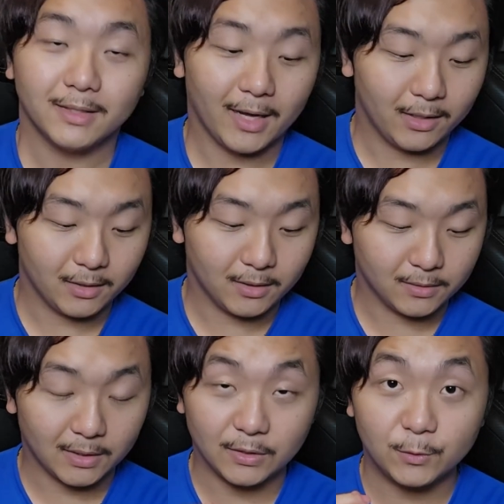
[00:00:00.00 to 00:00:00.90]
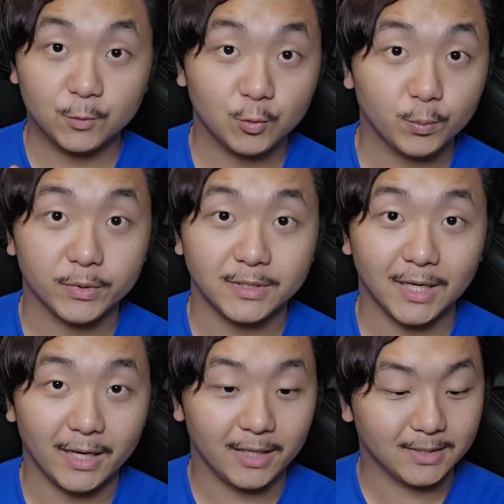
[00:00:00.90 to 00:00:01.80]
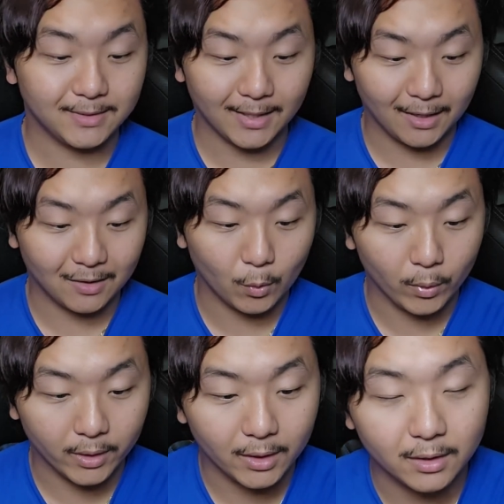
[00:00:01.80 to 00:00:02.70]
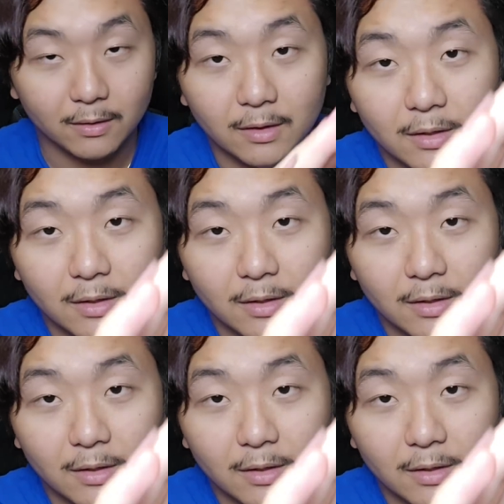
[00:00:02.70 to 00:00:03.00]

That is like super tight, it's not going in.